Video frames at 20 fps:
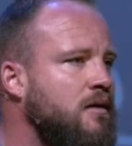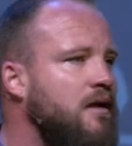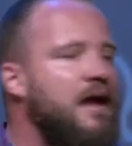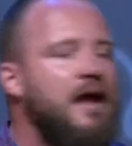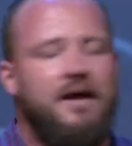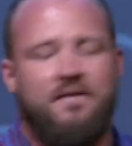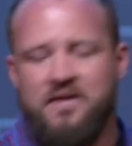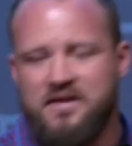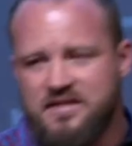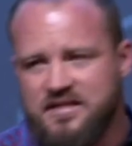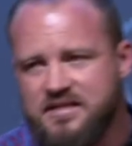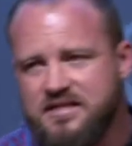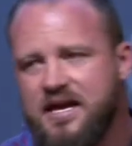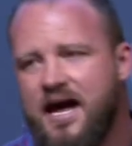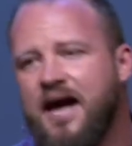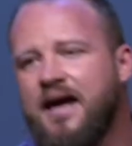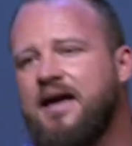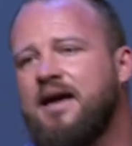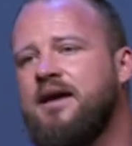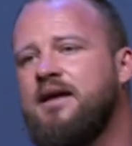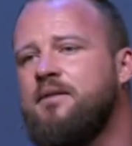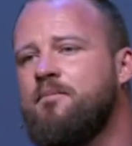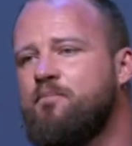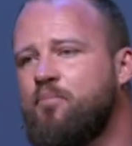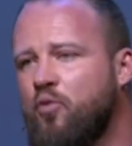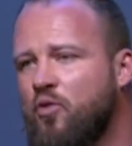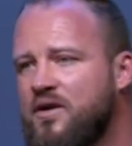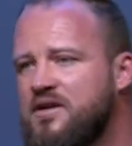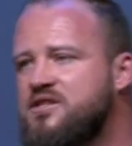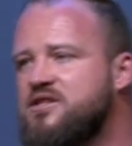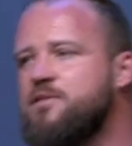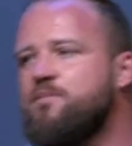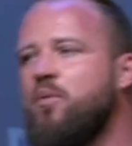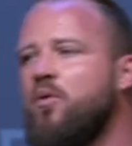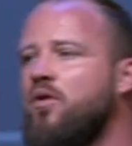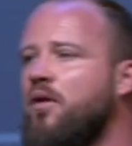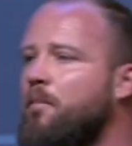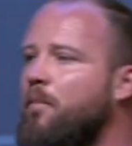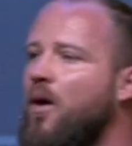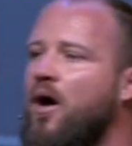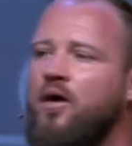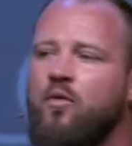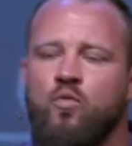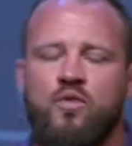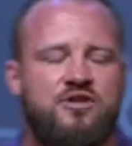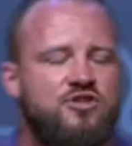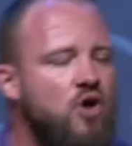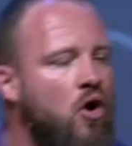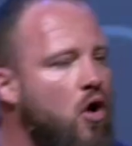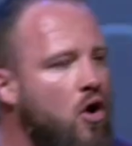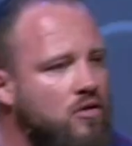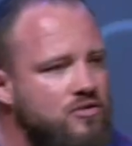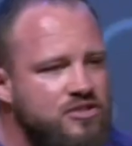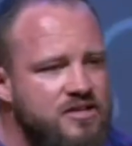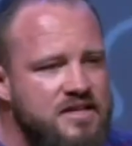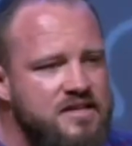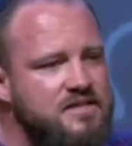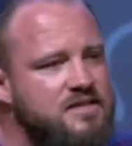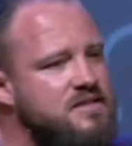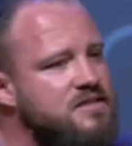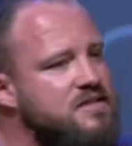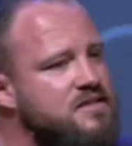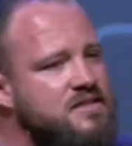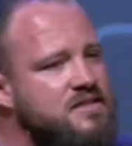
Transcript: And the second principle upon which all Jesus'